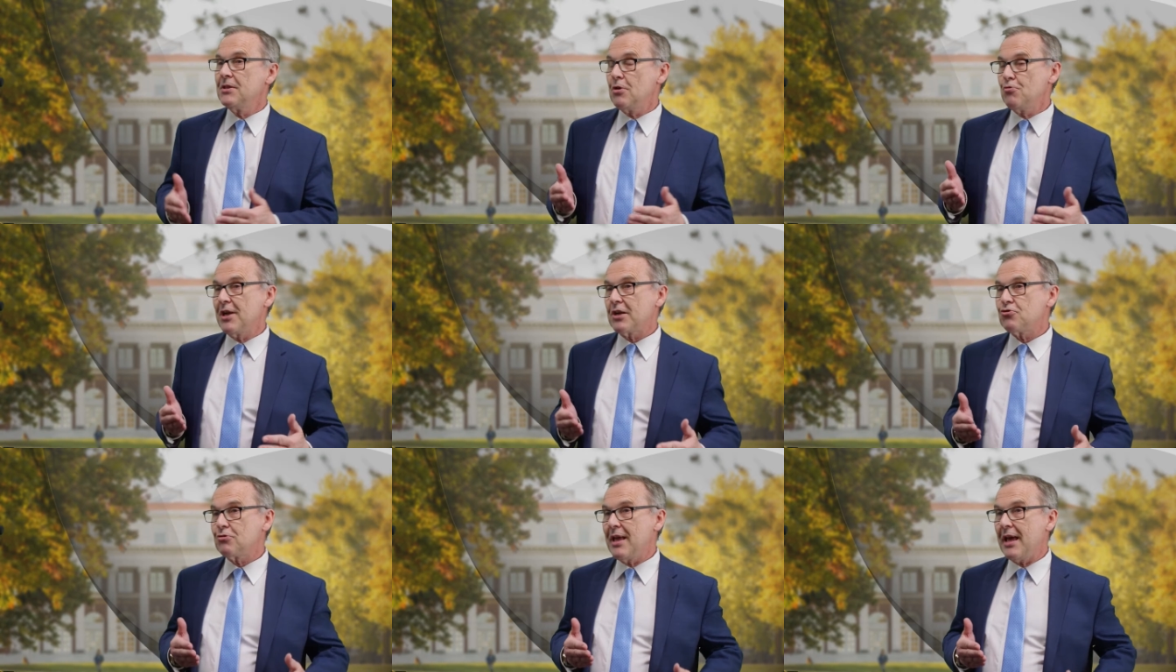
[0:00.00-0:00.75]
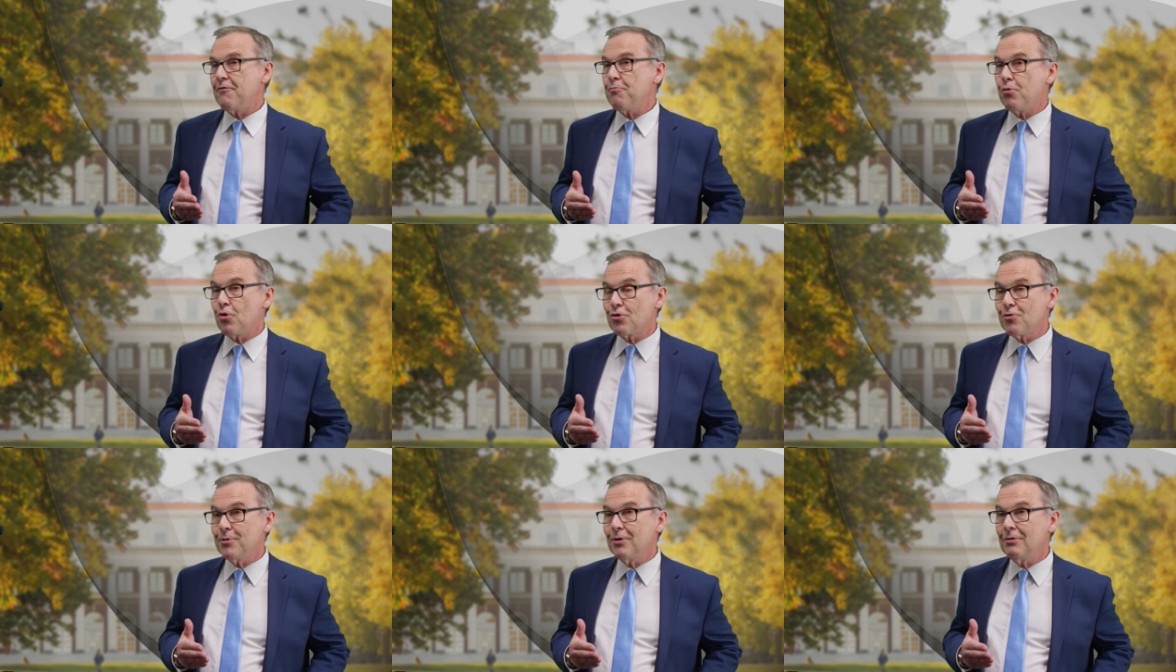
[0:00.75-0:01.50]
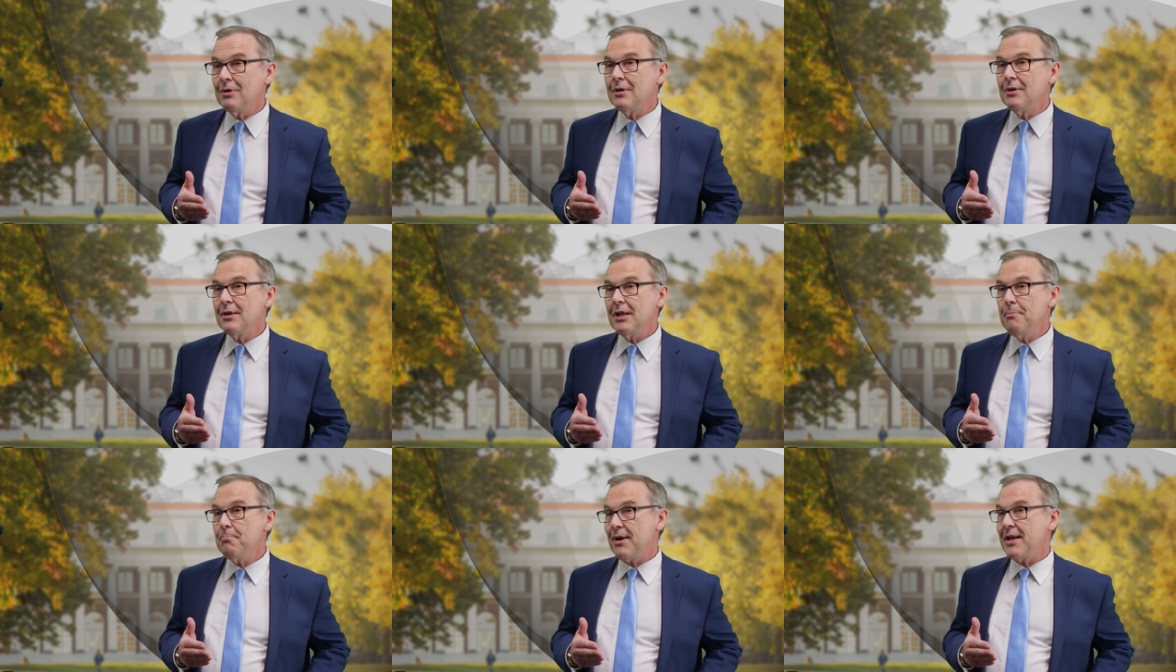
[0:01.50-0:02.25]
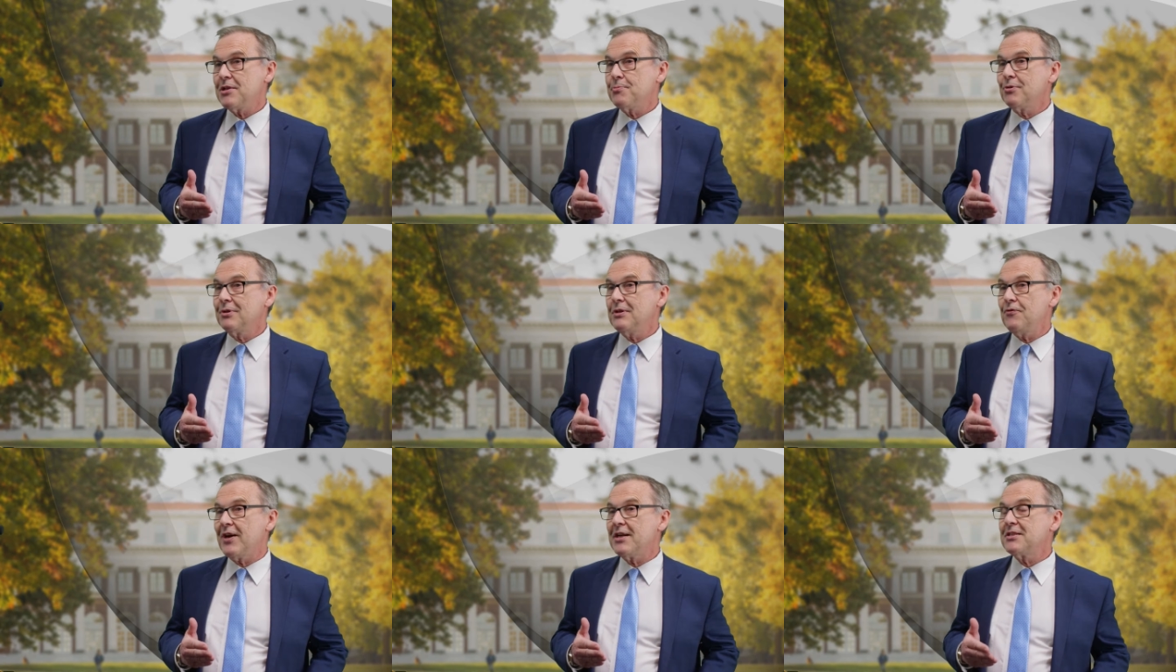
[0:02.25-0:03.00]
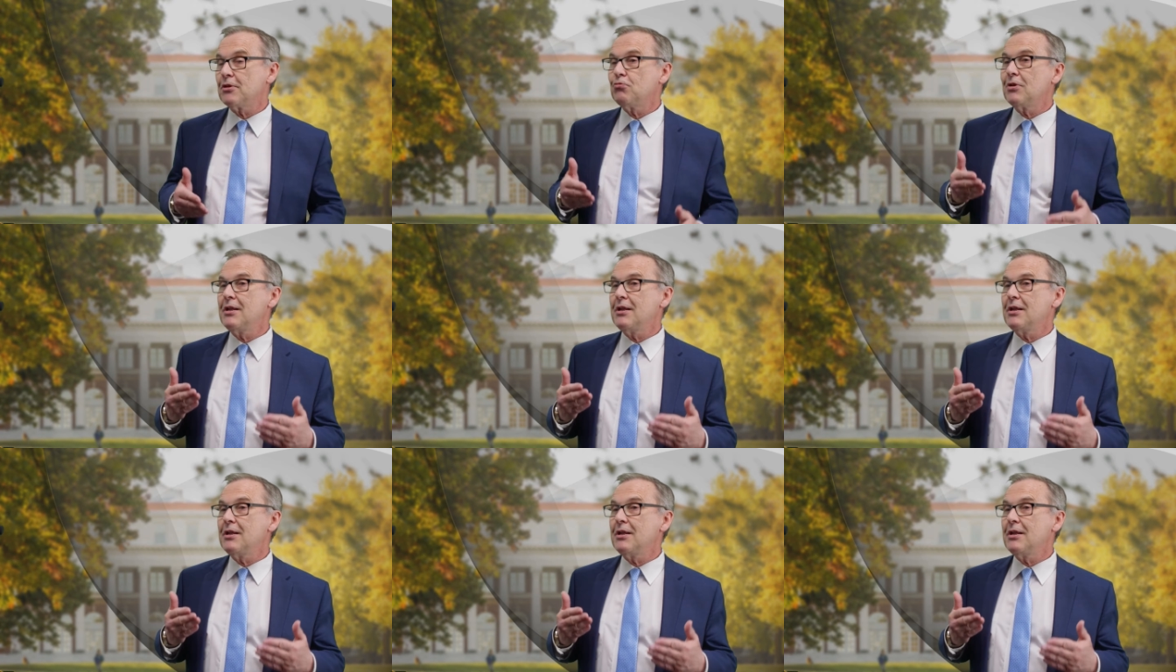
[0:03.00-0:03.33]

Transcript: They would actually have portable, implantable device that